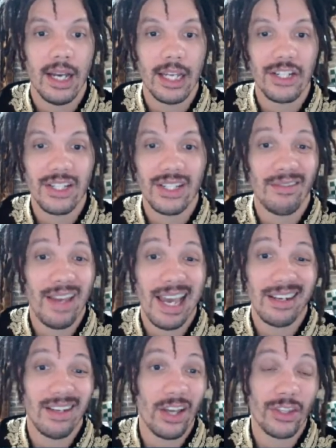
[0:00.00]
I just have
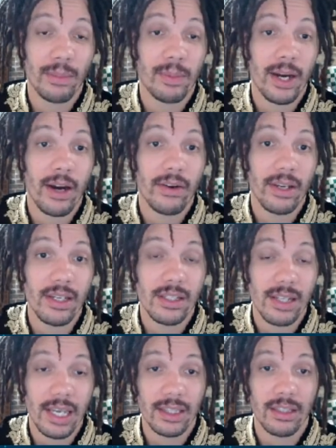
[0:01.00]
had other
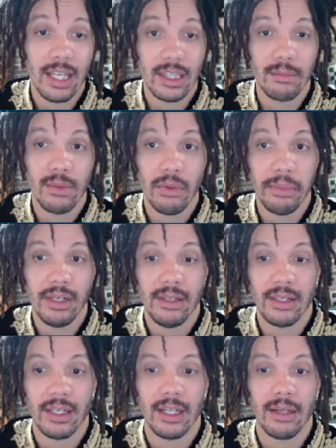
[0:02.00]
priorities at the moment.